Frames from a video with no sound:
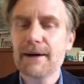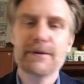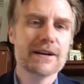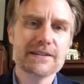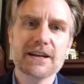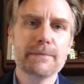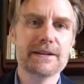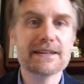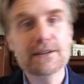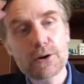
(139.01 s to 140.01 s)
I'm not going to talk about
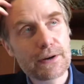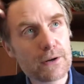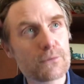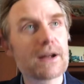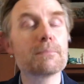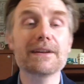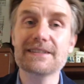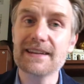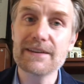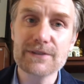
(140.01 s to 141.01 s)
his incoherent
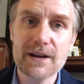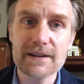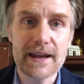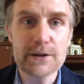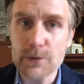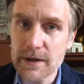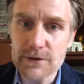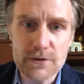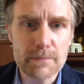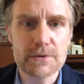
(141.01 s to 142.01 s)
ramblings even on
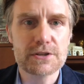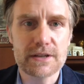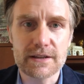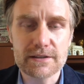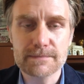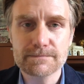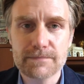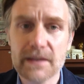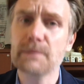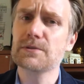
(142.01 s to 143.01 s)
808 drum machines.
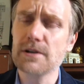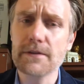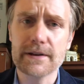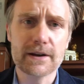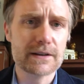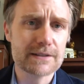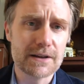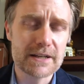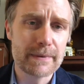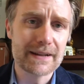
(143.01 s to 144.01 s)
And I'm certainly not going to
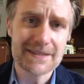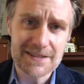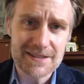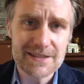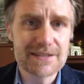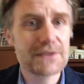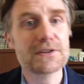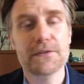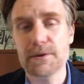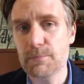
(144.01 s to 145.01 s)
talk about his insistence
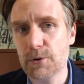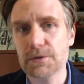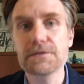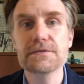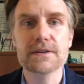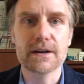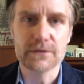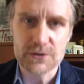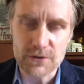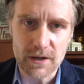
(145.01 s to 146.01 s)
on the importance of
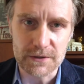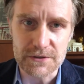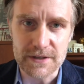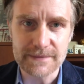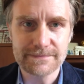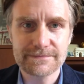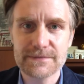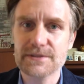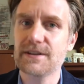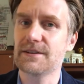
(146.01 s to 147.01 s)
astrology.
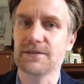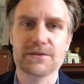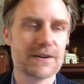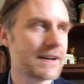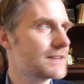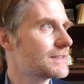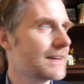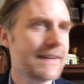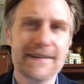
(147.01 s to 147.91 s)
Jesus Christ.